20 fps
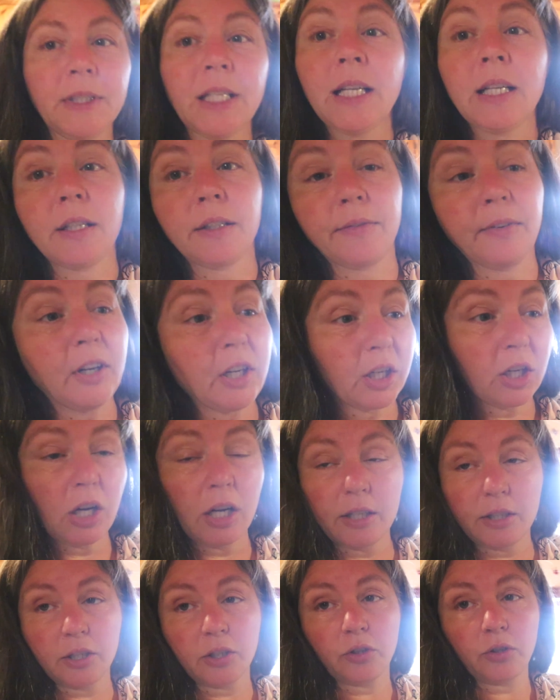It's very
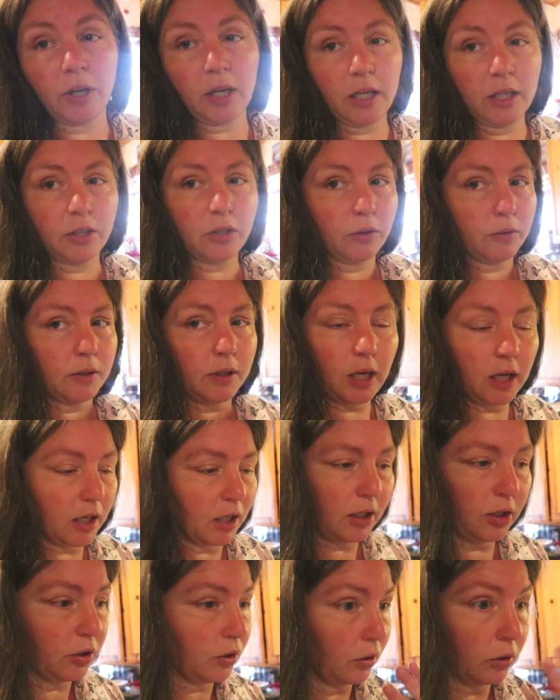concentrated, so it's not
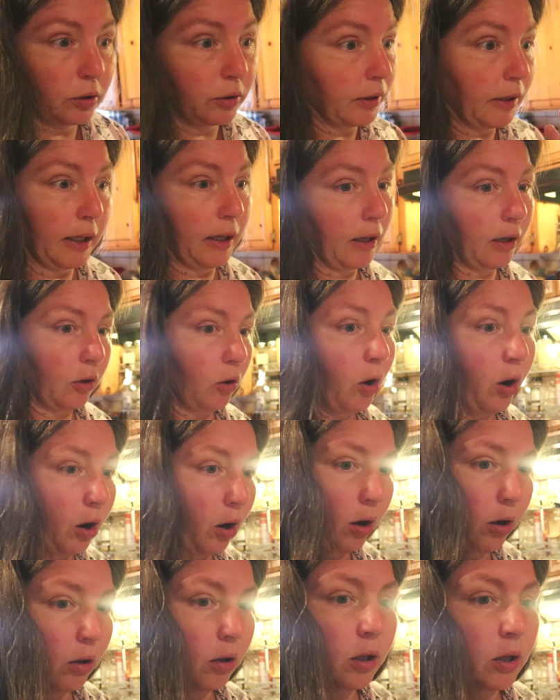gonna dilute it at
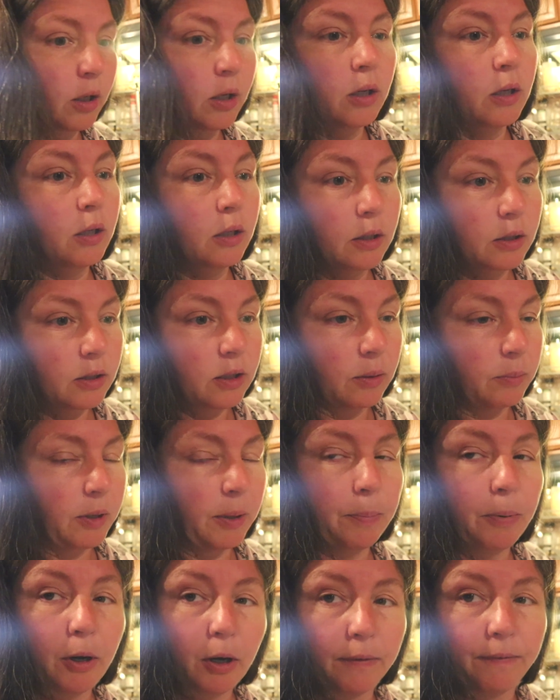all. It's gonna be
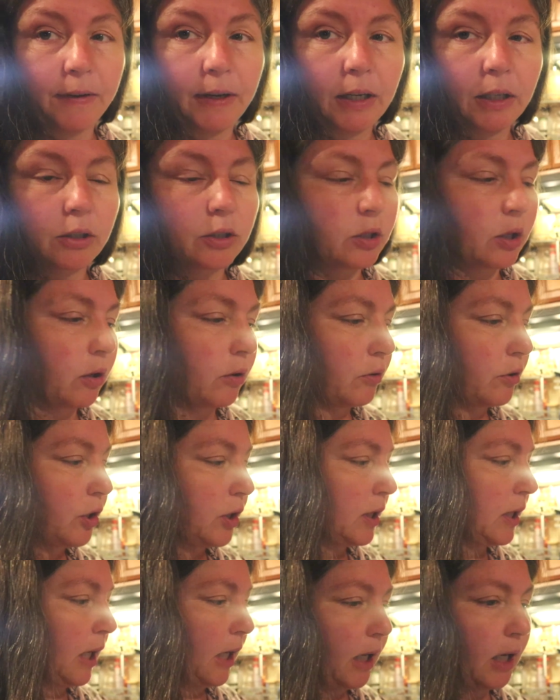perfect. So just
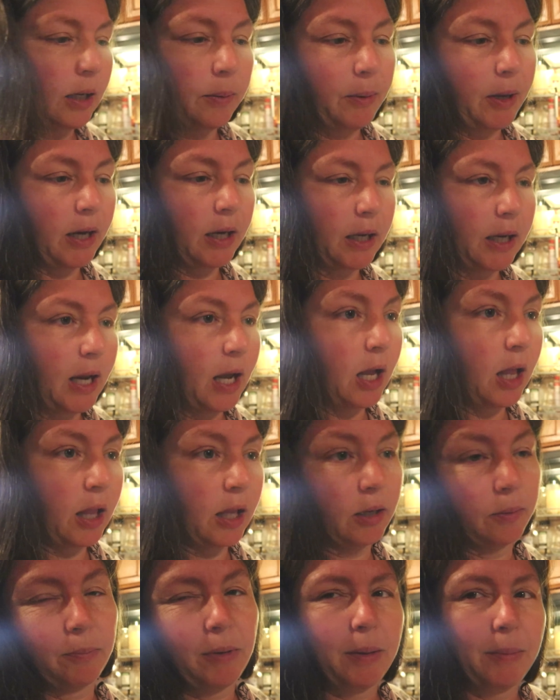taking about a
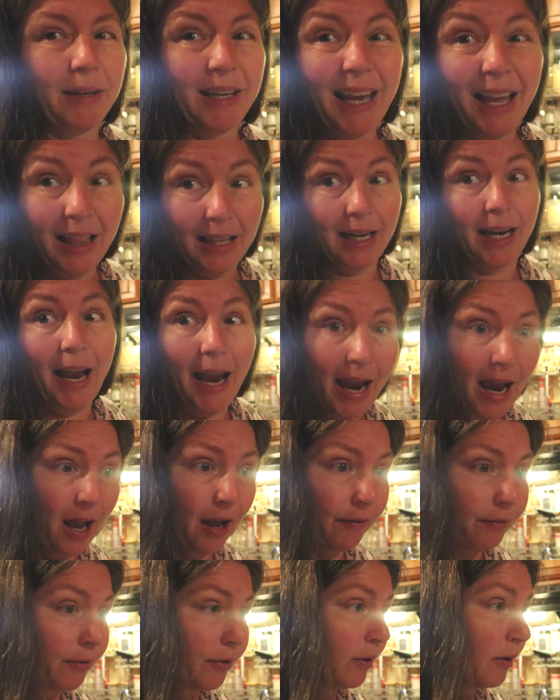gallon, maybe a gallon and a
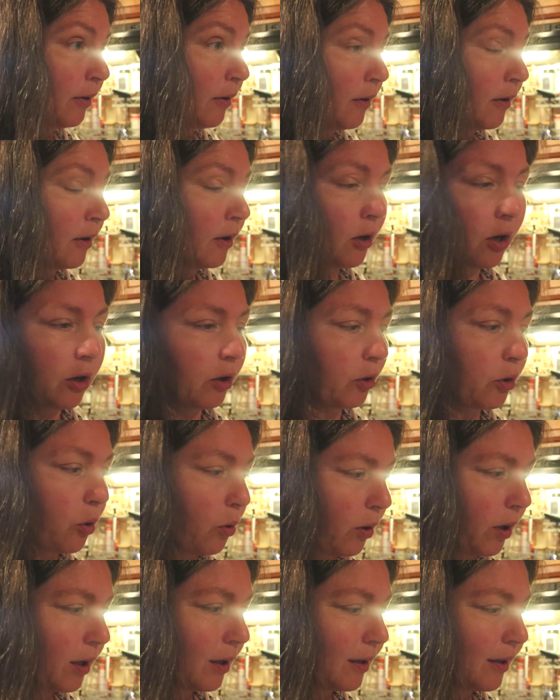half, or a
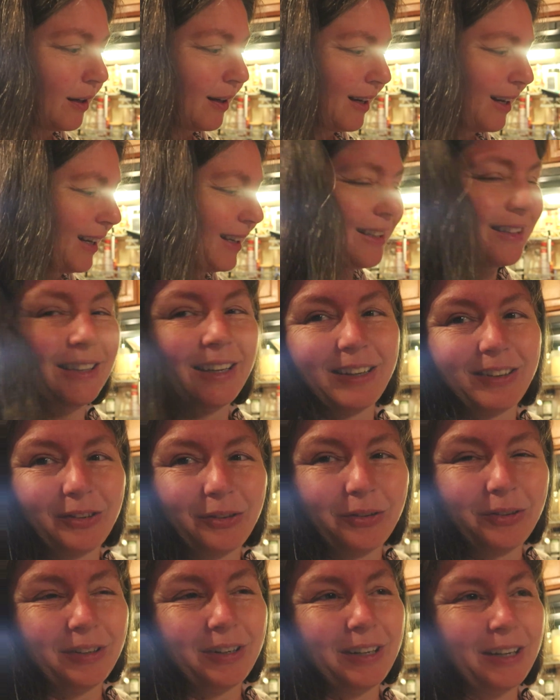quart, not a
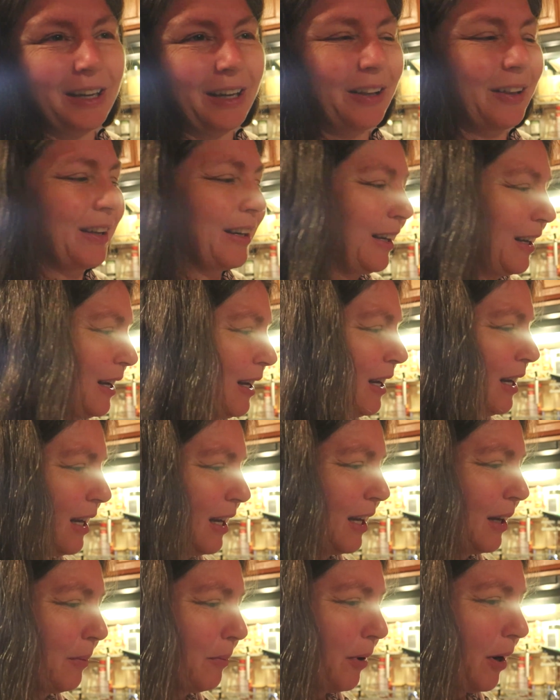quart, a gallon.
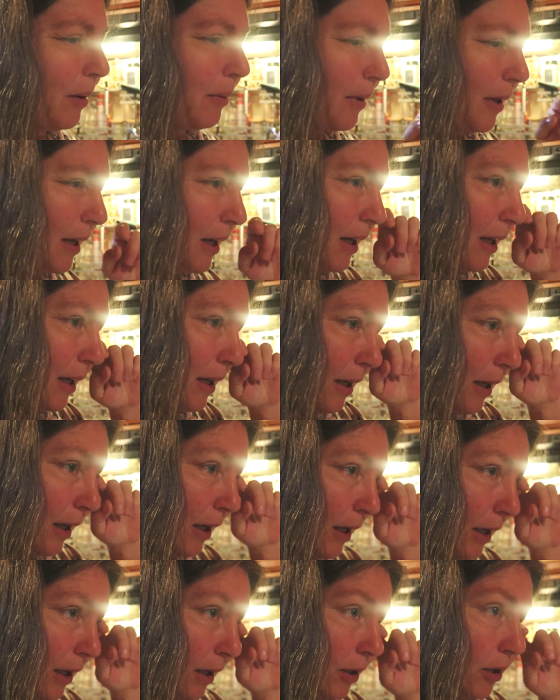Probably
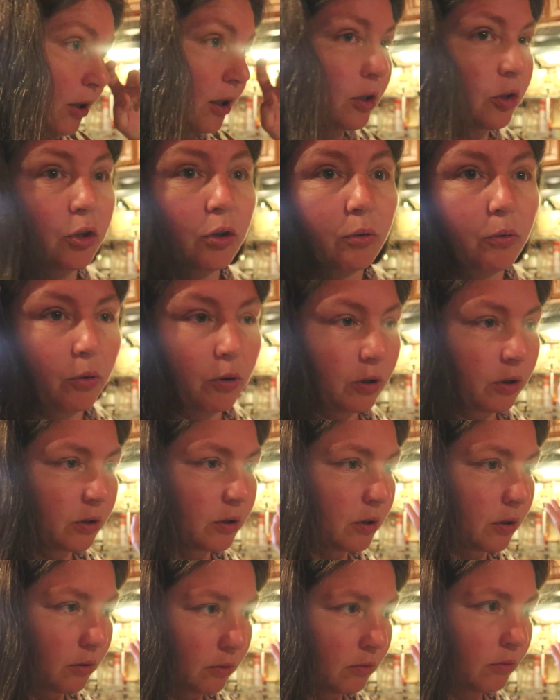2 quarts.